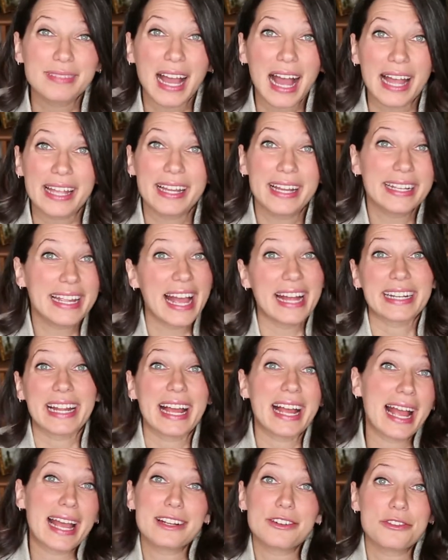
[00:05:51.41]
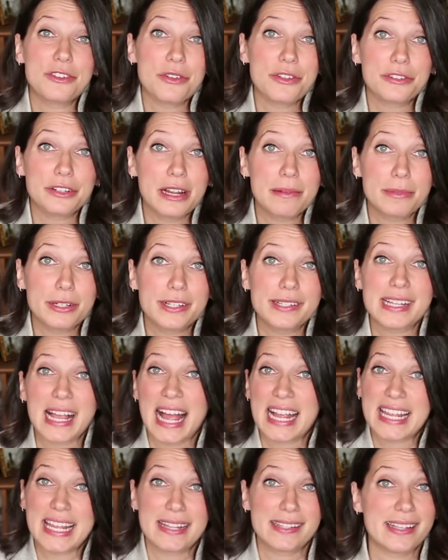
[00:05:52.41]
I don't know their numbers.
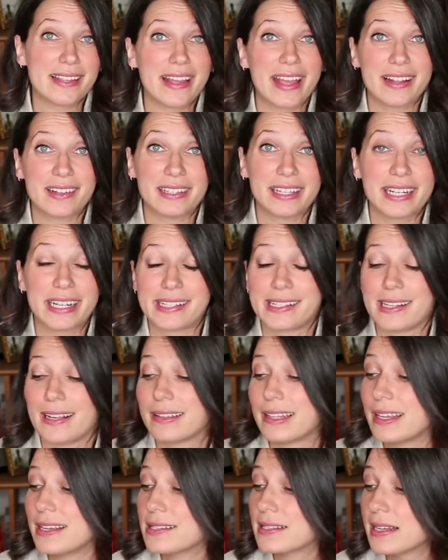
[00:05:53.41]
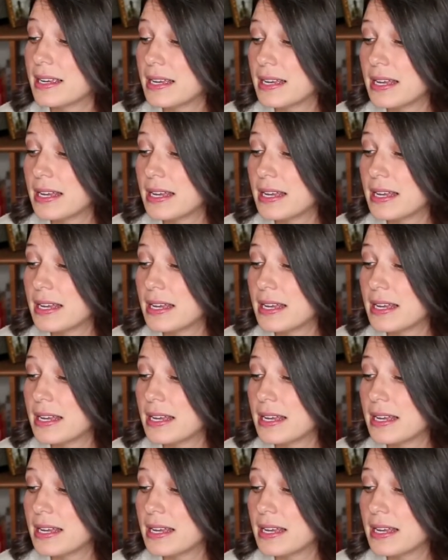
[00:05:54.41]
I can't see the analytics on this.